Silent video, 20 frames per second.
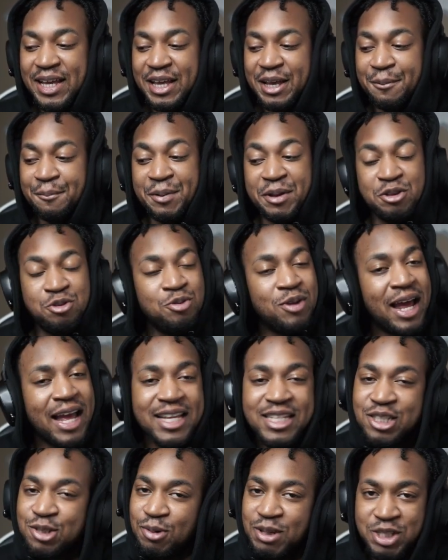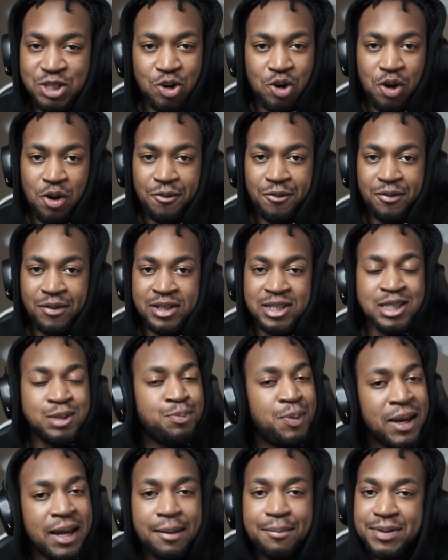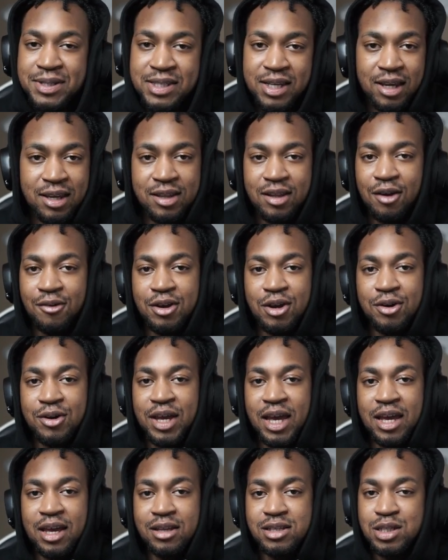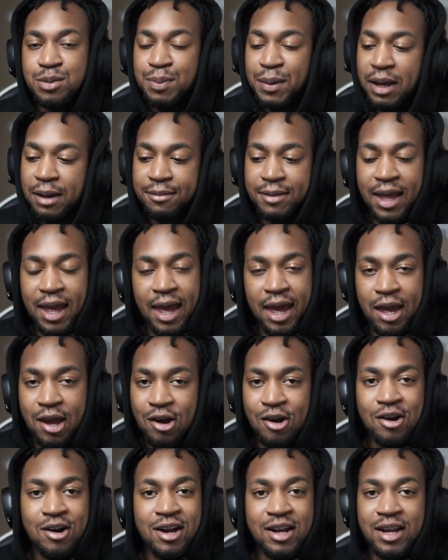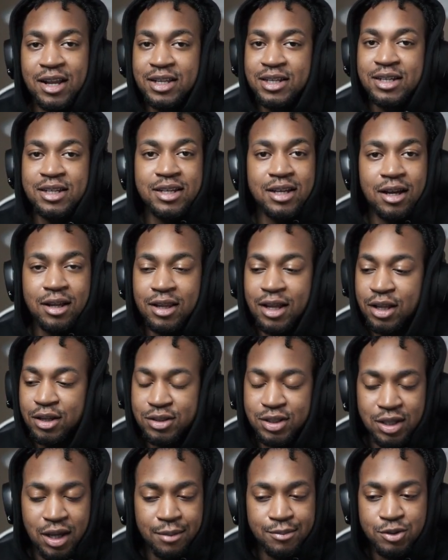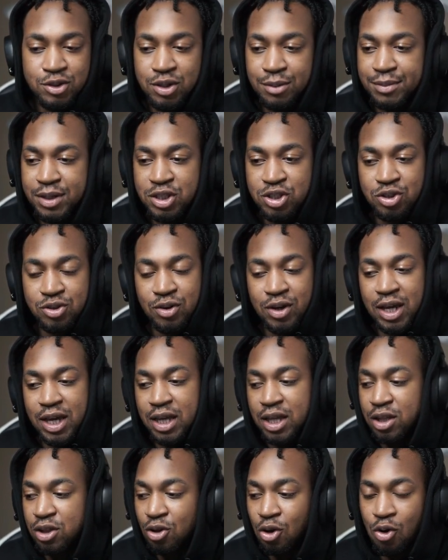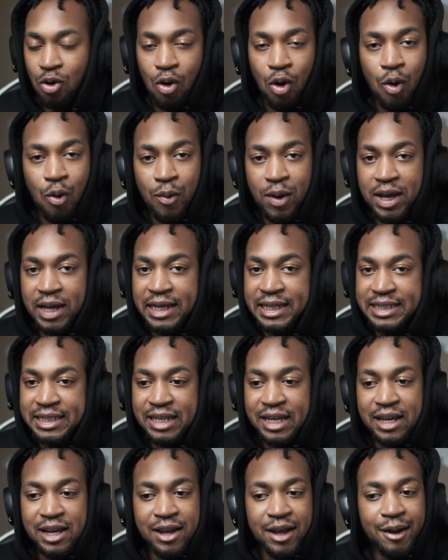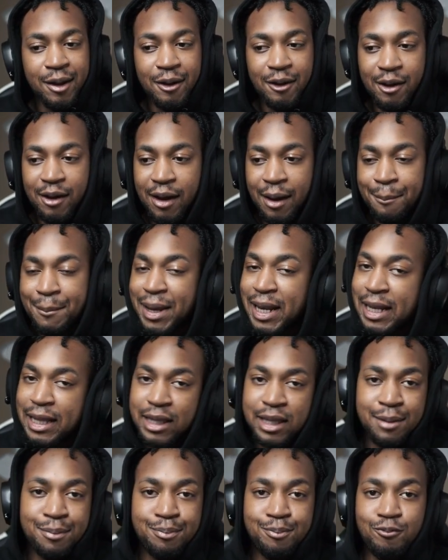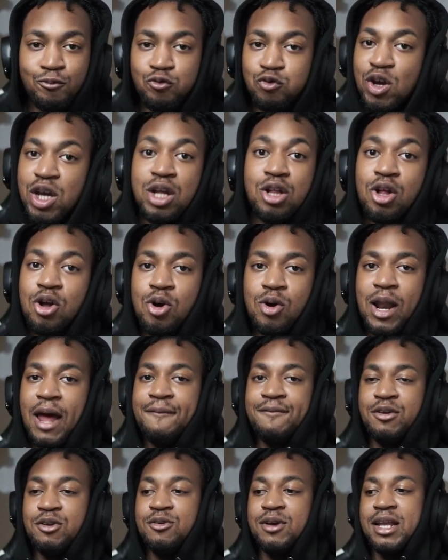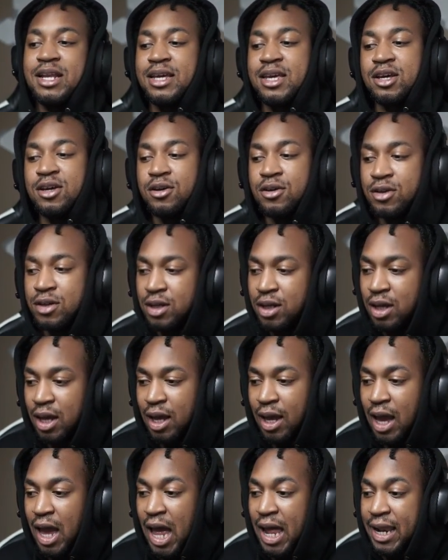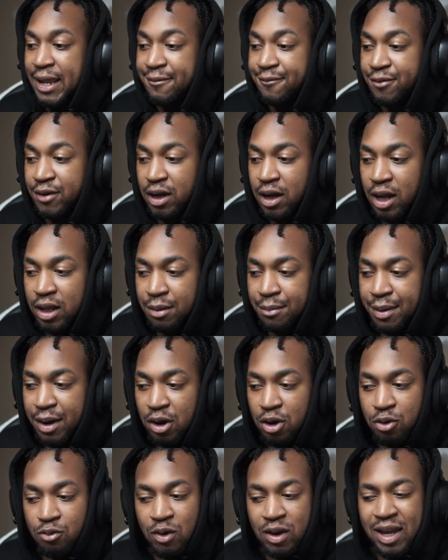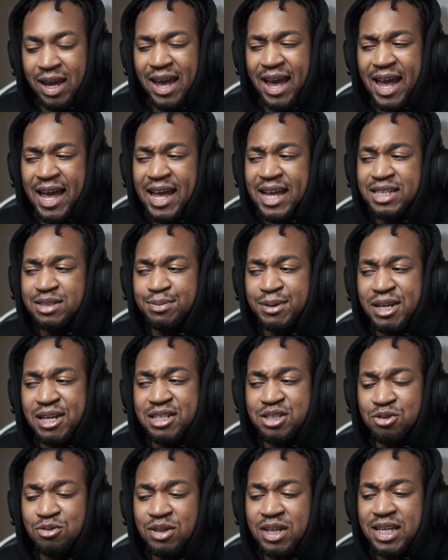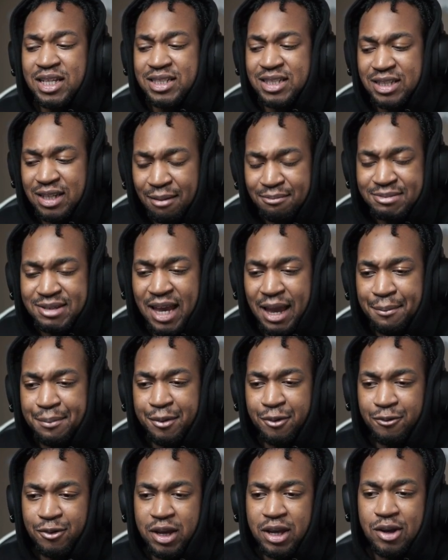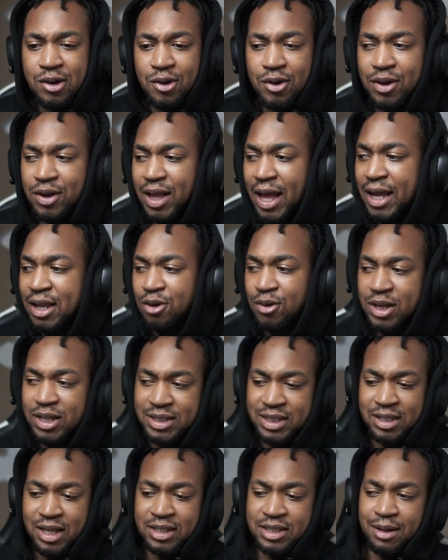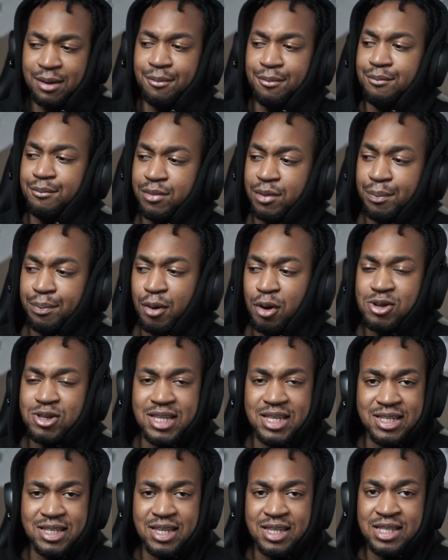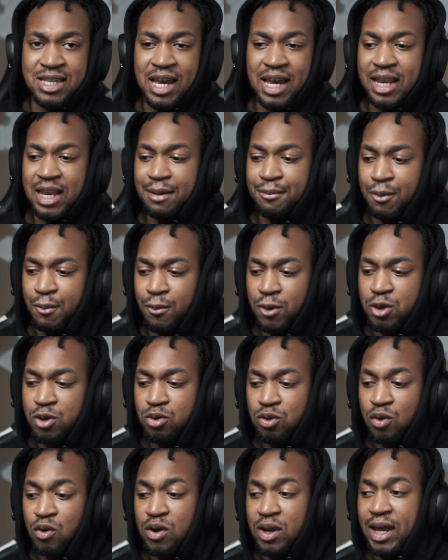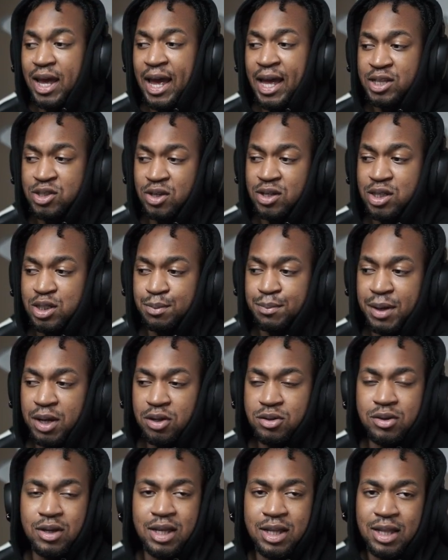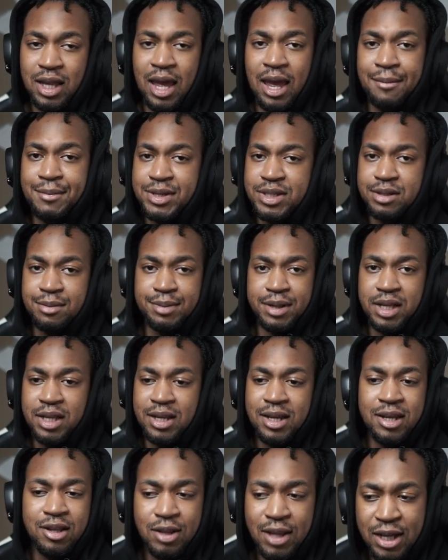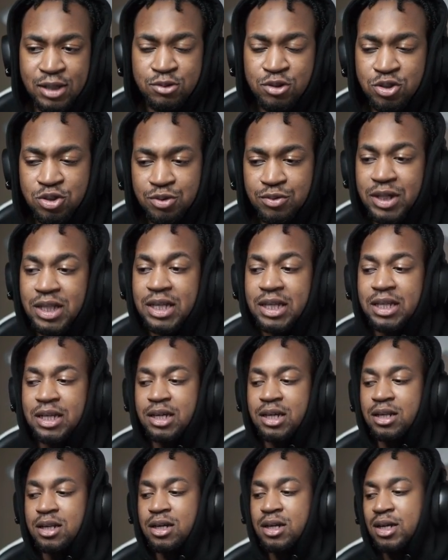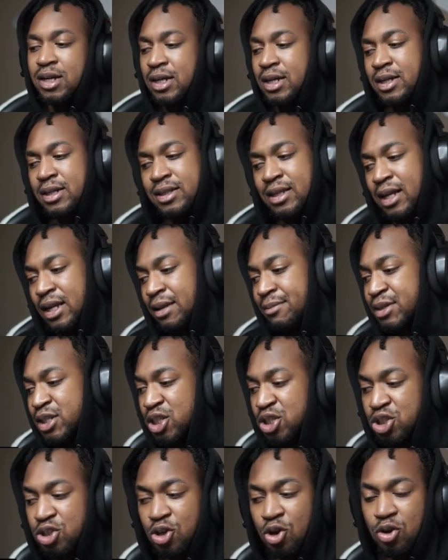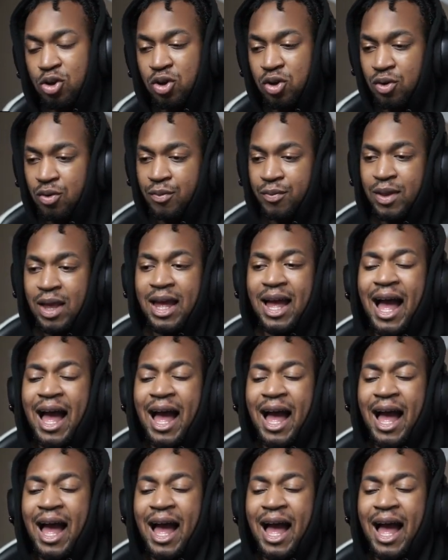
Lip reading: But do not switch off. Just pick up a secondary, okay? Just pick up that AR and another sub. You should be straight. Don't always immediately reload after you get a kill. And then for the underbarrel, run the edge because you need some type of recoil. I know this doesn't, the pros isn't saying it, but when you throw on the edge on this build, you get the aiming stability. That's what you really need. Now let me just show you.